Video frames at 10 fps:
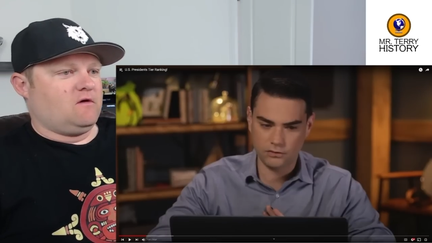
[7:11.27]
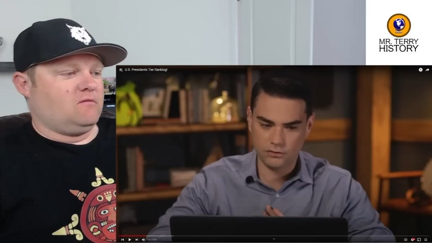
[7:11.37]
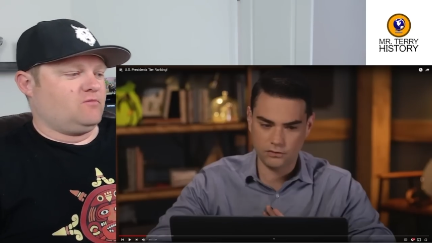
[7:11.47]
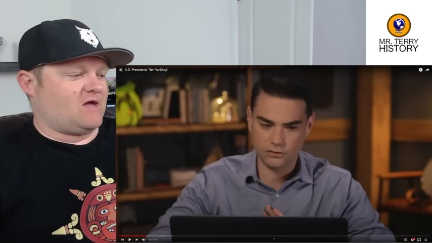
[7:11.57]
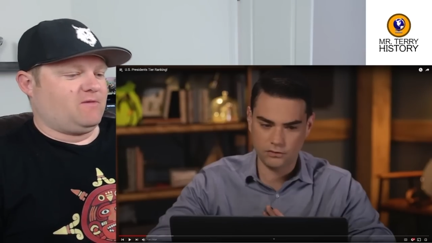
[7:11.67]

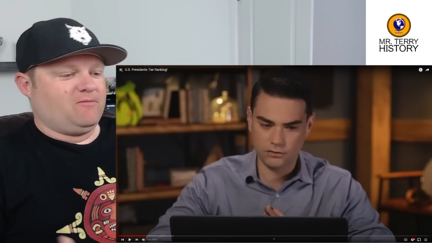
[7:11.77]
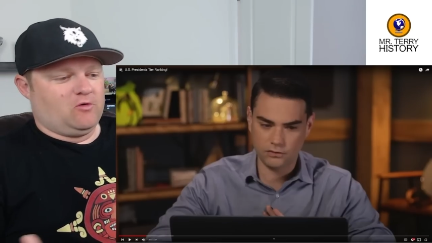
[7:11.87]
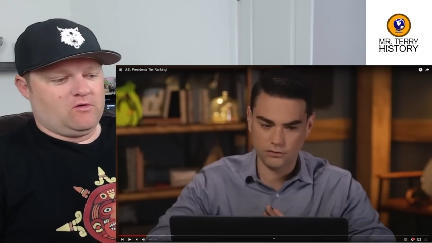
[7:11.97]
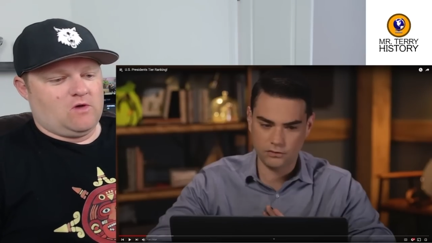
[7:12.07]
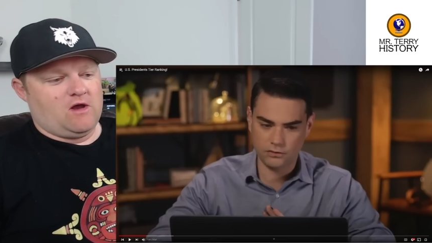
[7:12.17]
Speaker 1: black people
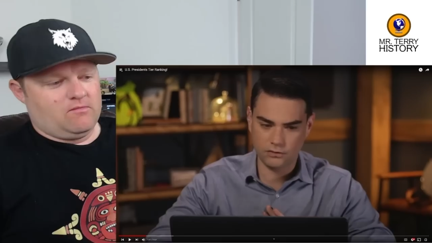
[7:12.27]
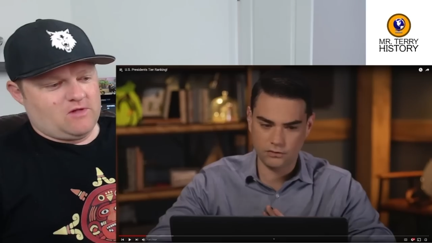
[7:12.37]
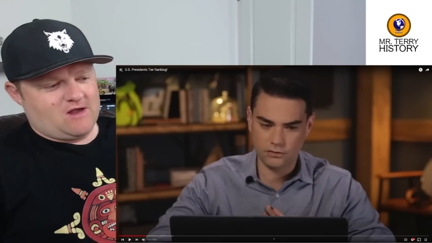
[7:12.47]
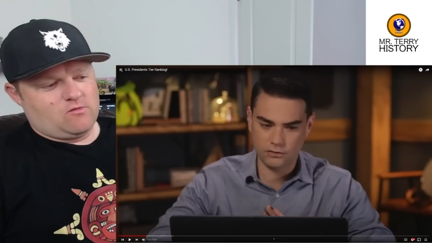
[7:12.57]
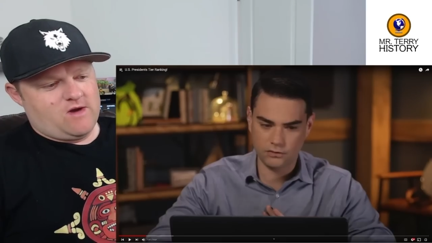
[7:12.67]
and
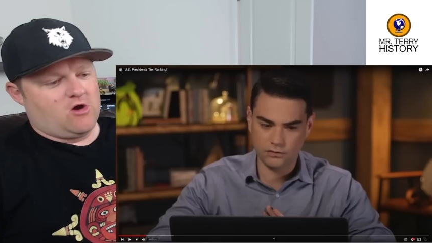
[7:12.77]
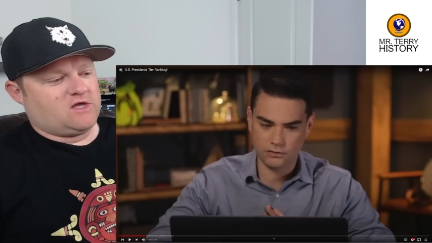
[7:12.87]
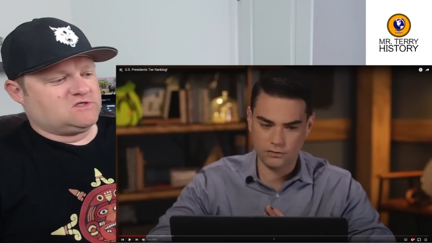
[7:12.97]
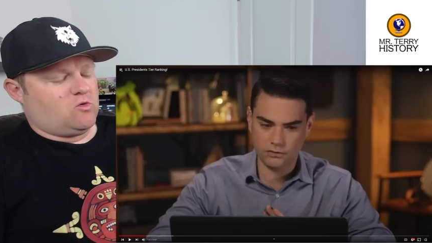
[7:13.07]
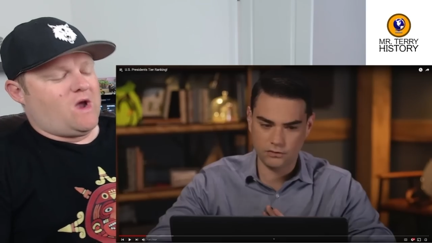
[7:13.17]
black
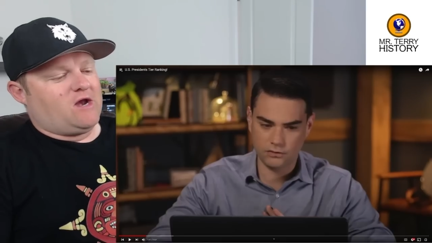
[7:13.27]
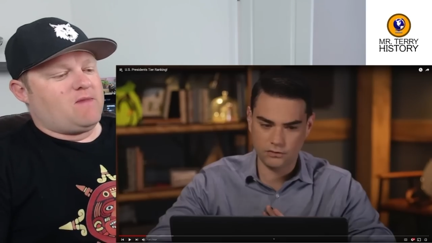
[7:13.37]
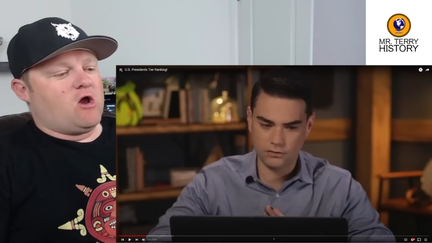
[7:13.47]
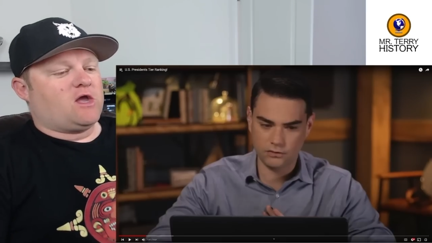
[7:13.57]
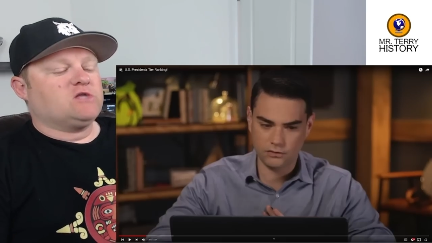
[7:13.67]
Americans and white
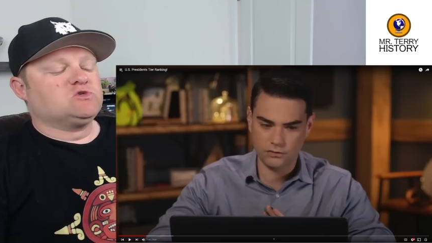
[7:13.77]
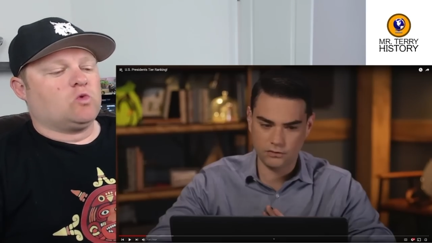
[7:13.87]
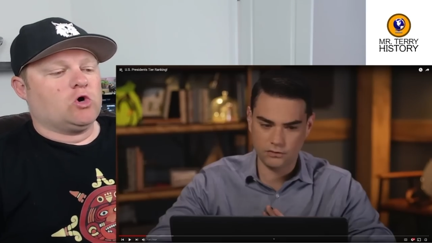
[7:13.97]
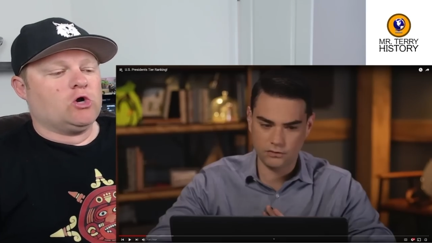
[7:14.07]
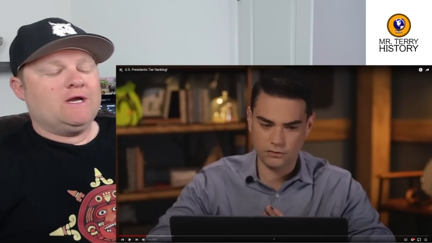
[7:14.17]
Americans
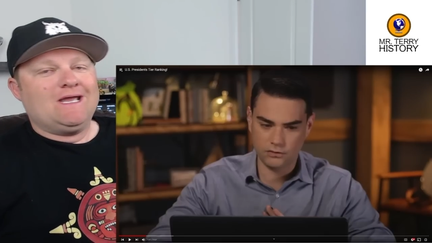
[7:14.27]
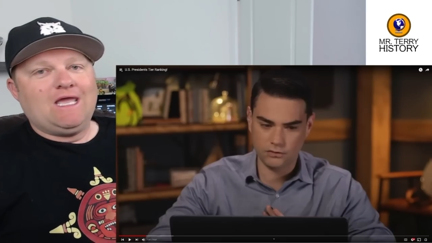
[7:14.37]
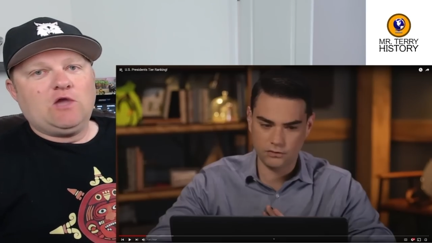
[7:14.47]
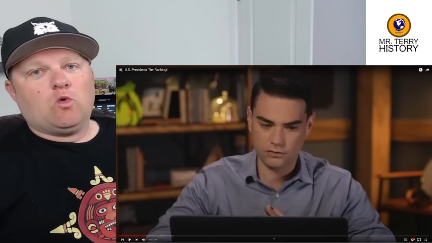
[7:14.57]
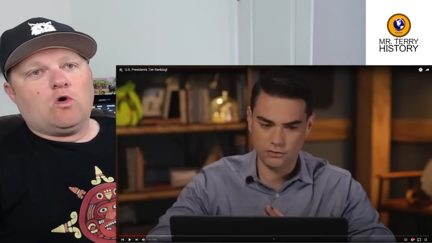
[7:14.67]
were
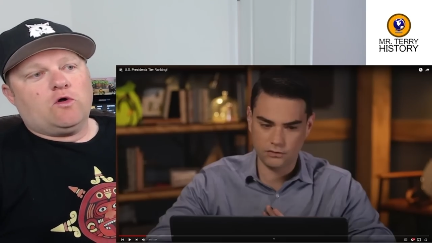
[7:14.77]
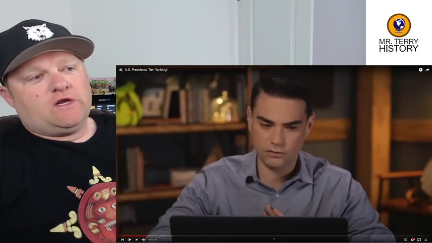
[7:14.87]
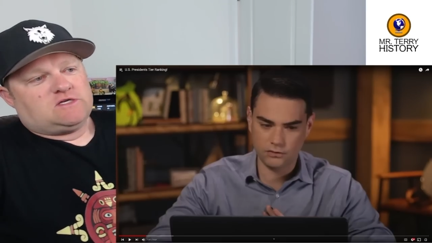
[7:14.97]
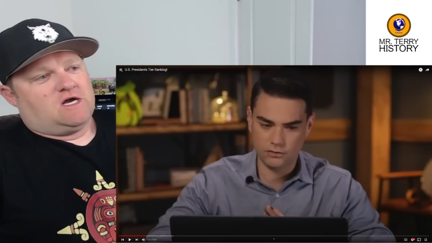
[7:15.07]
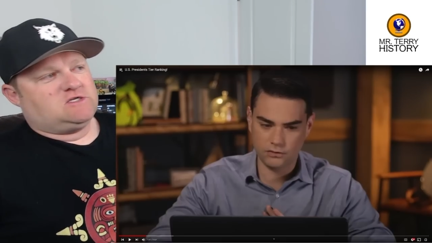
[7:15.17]
equal, and
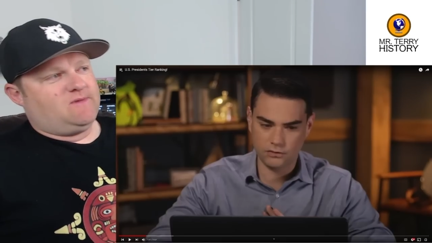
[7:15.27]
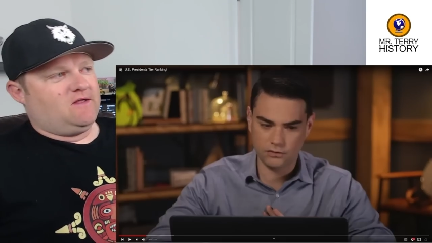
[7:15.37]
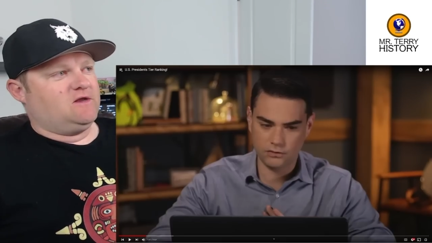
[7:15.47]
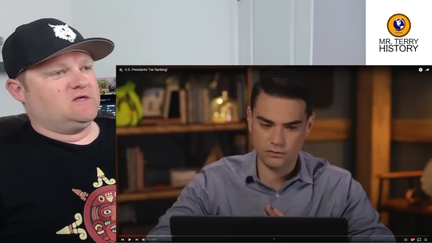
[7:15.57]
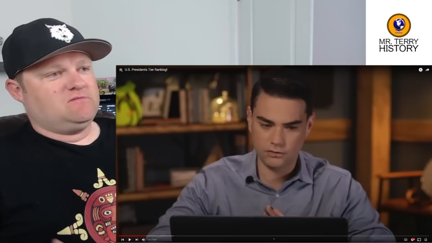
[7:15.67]
talks about
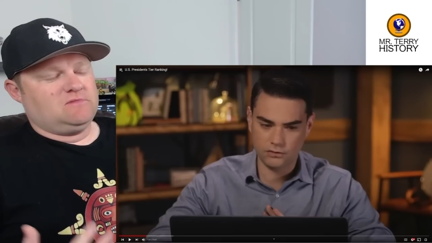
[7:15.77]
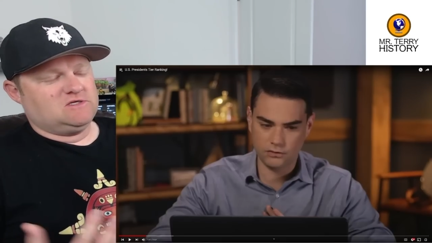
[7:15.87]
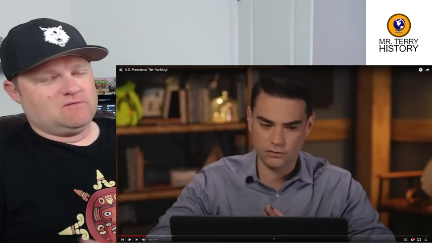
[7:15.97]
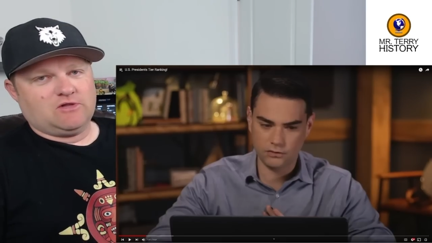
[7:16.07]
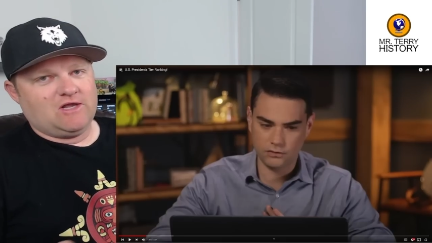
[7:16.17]
that
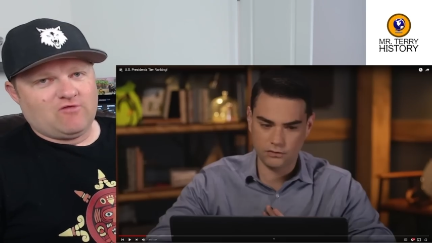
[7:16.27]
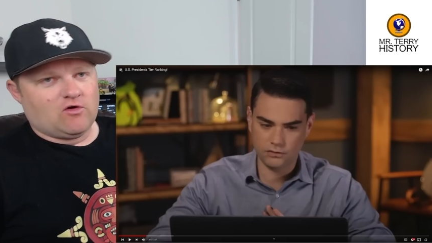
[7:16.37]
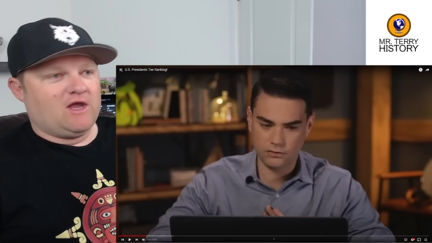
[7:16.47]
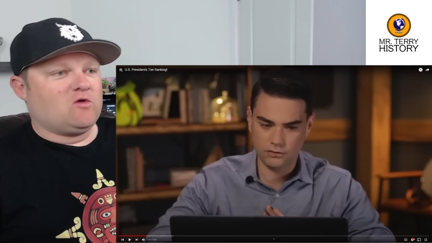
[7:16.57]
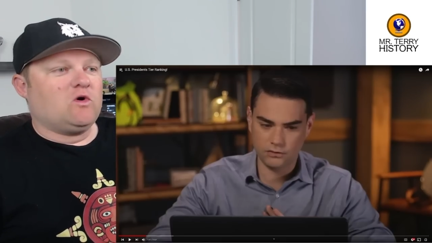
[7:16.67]
doesn't believe they're
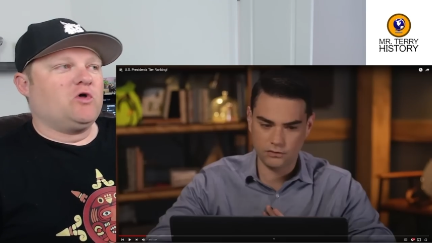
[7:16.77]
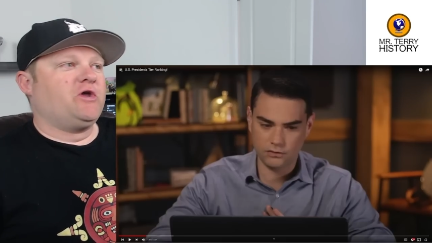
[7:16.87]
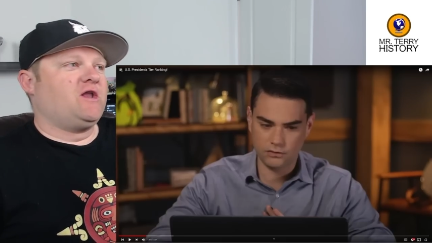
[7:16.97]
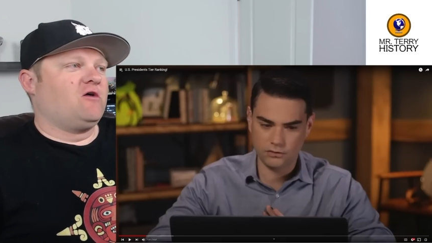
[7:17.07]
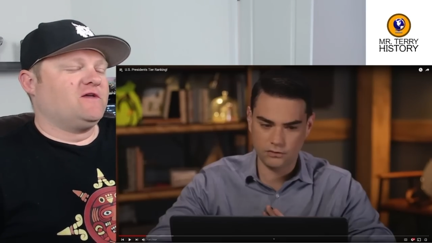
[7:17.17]
equal and
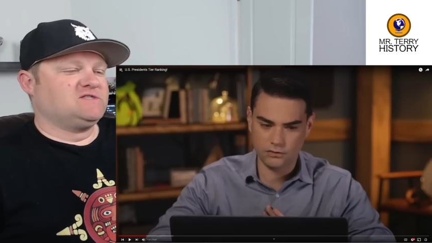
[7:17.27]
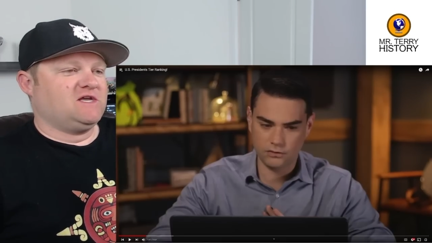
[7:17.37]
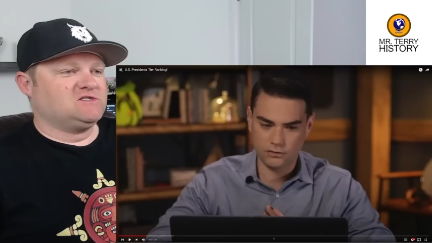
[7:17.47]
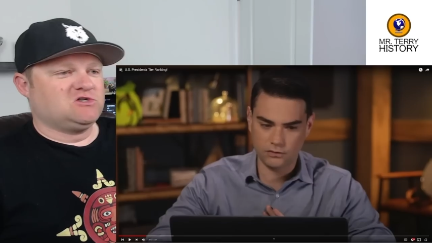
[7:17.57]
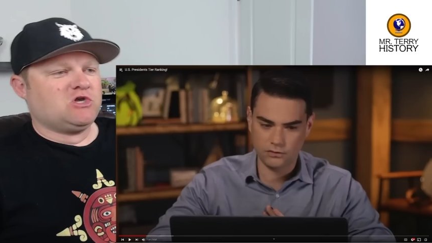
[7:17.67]
all those things.
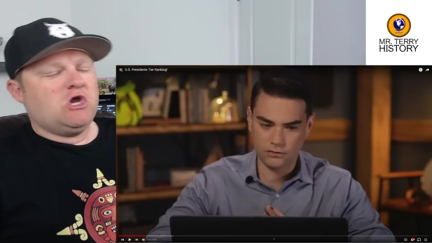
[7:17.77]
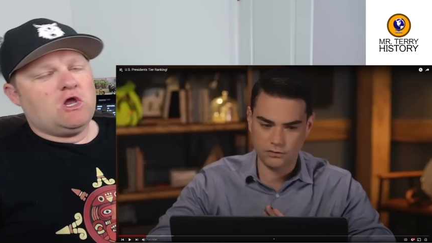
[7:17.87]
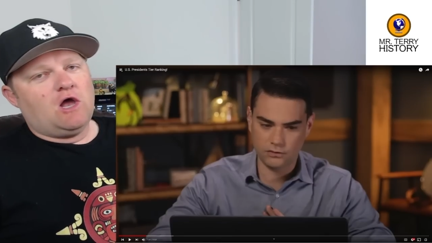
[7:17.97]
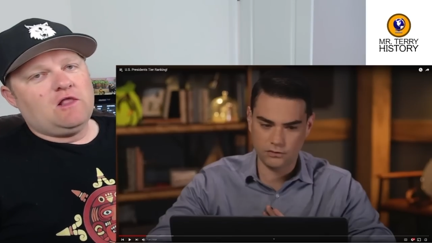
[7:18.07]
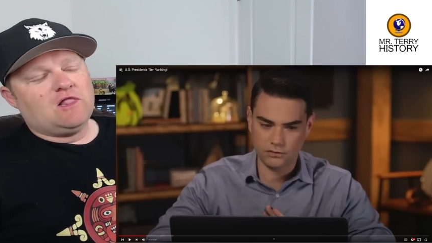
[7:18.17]
There's
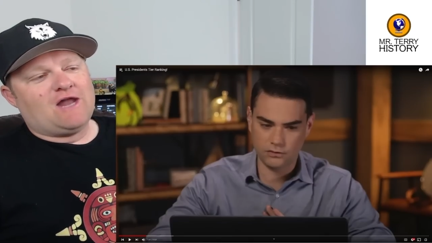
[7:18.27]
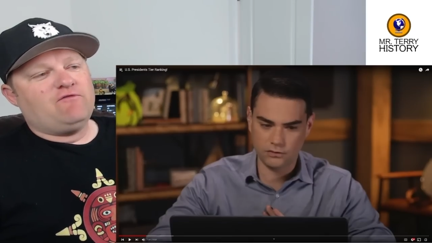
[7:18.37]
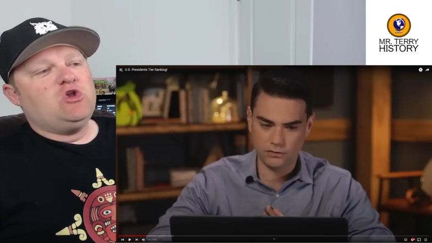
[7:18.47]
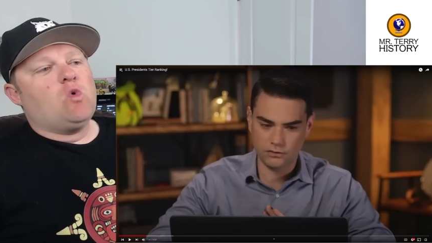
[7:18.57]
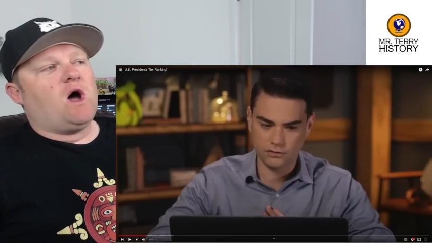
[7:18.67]
a lot of
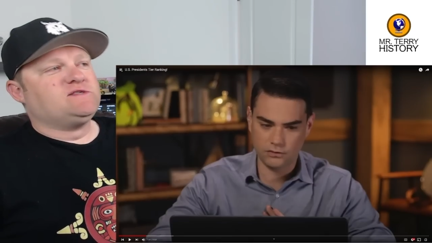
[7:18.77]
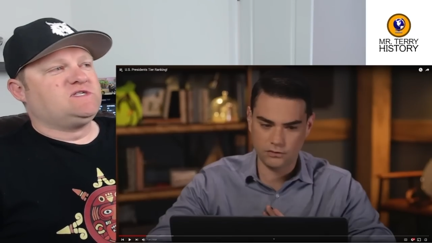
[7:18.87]
nuanced